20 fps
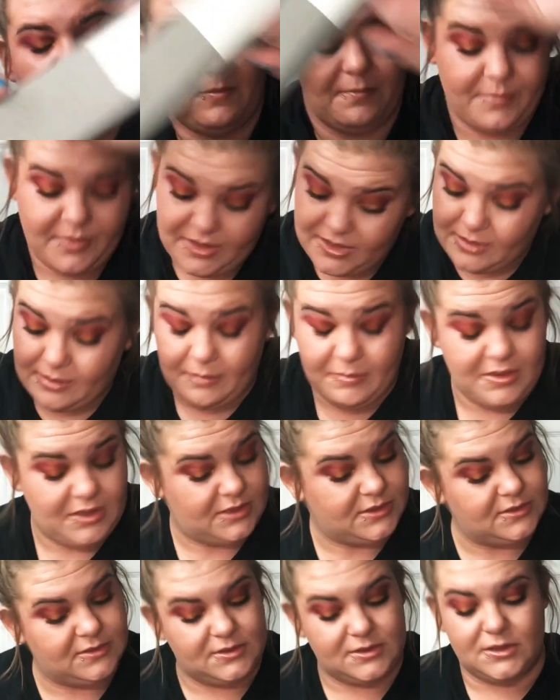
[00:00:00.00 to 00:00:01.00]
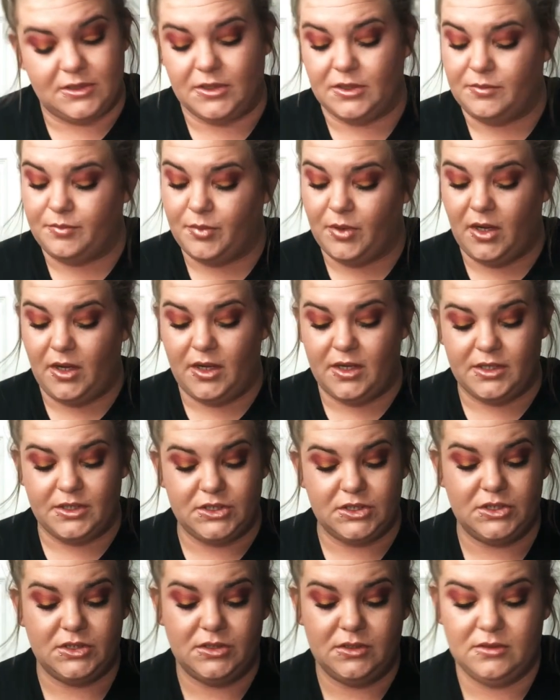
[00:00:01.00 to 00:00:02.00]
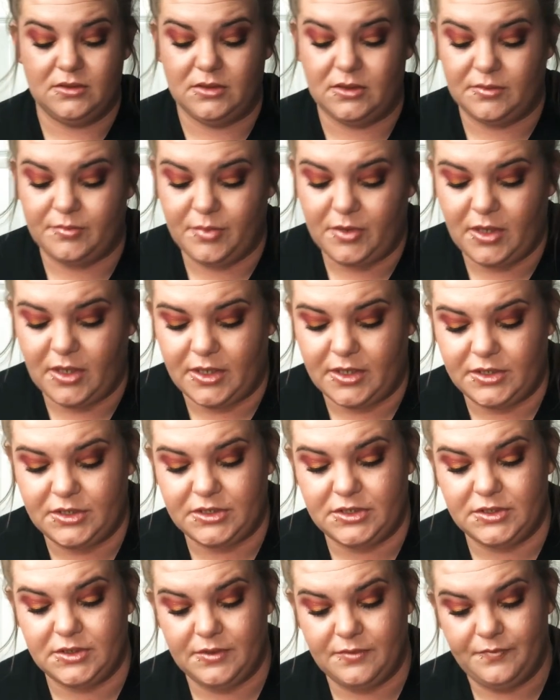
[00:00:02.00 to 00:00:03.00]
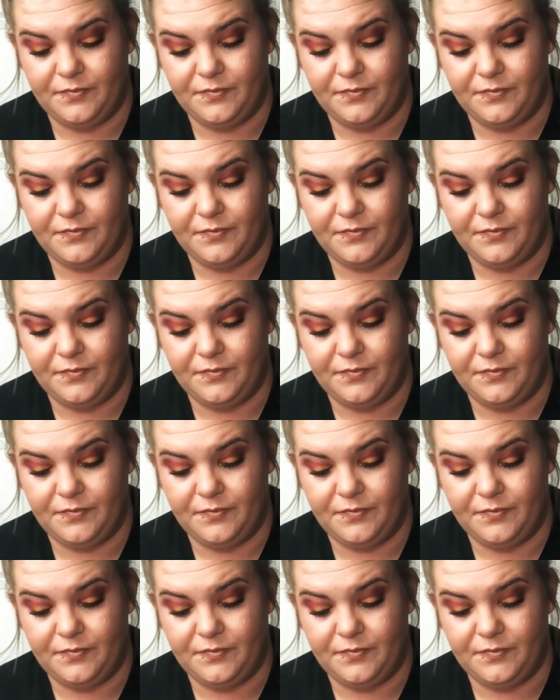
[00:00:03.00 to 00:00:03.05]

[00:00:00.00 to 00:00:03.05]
But, I mean, it's a good brush. Good brush.